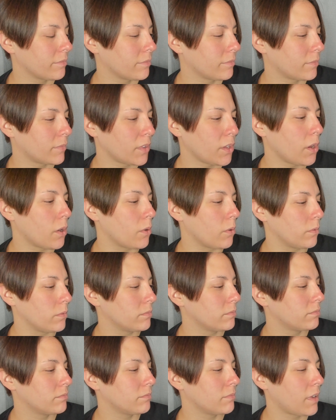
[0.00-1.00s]
no,
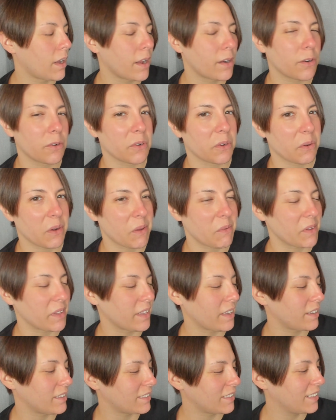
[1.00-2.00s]
I don't agree with
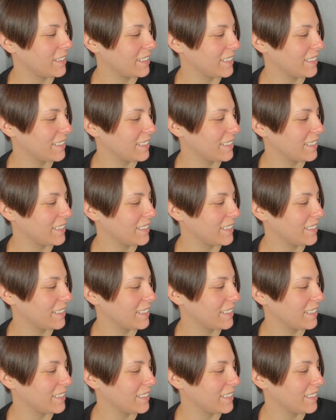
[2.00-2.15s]
that.